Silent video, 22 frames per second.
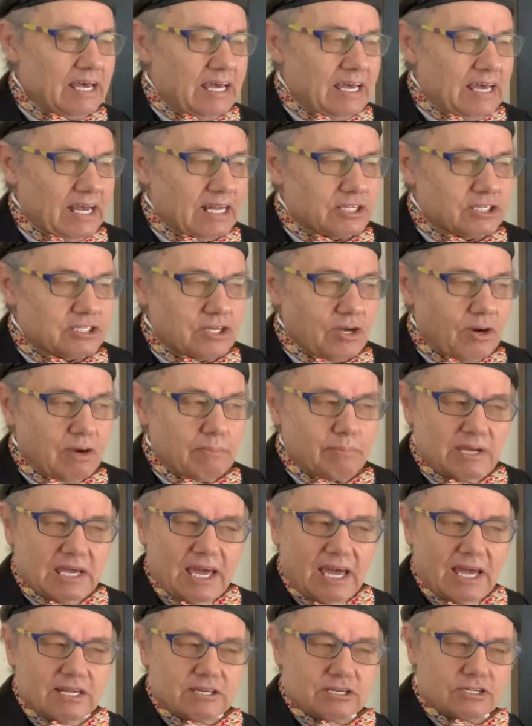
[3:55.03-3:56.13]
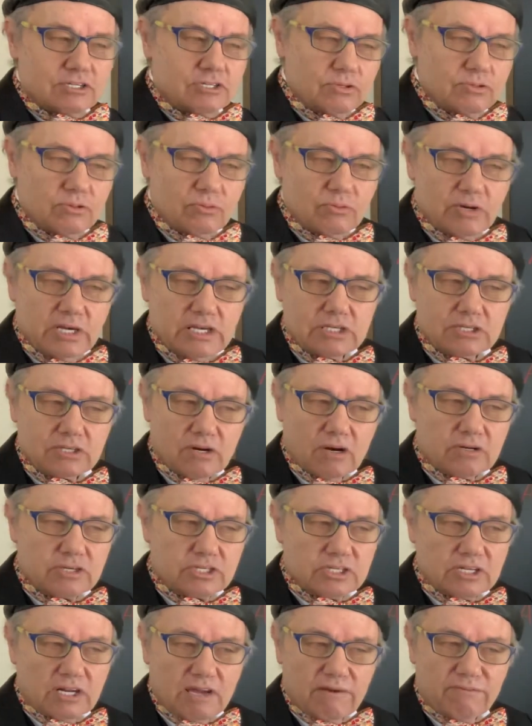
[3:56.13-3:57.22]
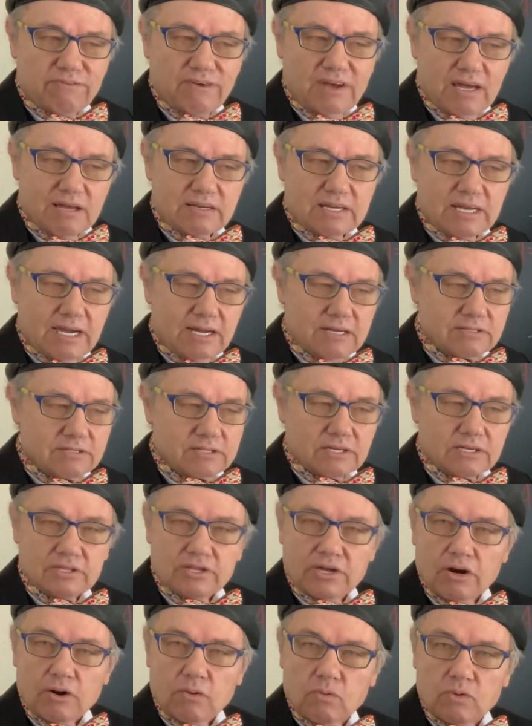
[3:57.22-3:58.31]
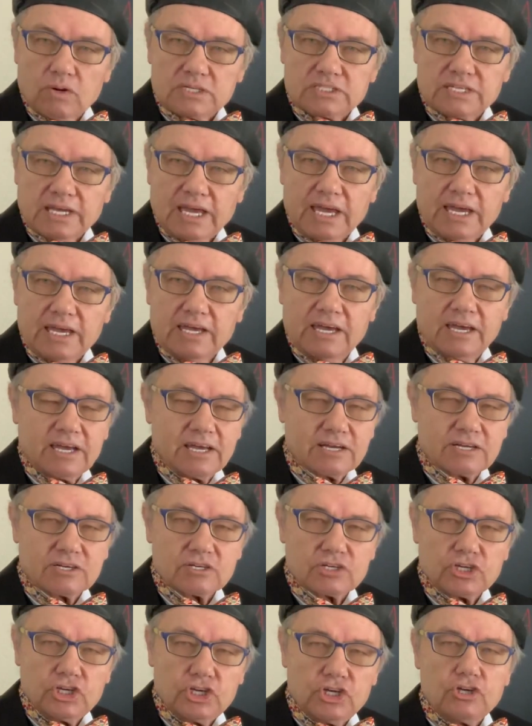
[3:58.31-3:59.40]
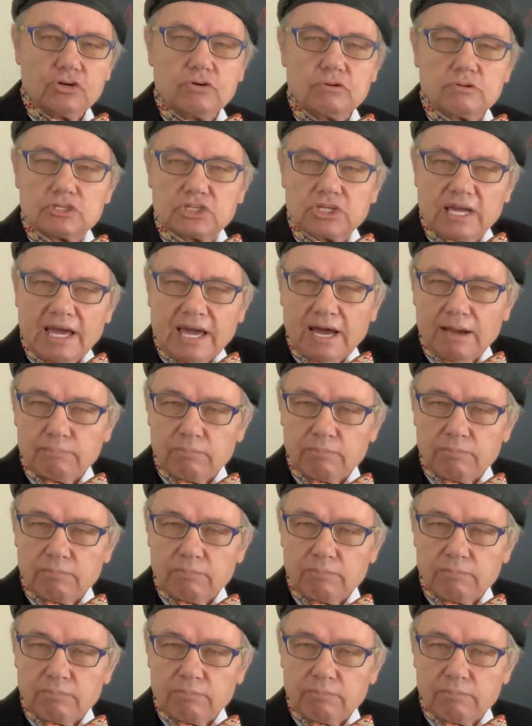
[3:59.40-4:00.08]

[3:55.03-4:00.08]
And so I began to do the research, and I found out that there was a huge gap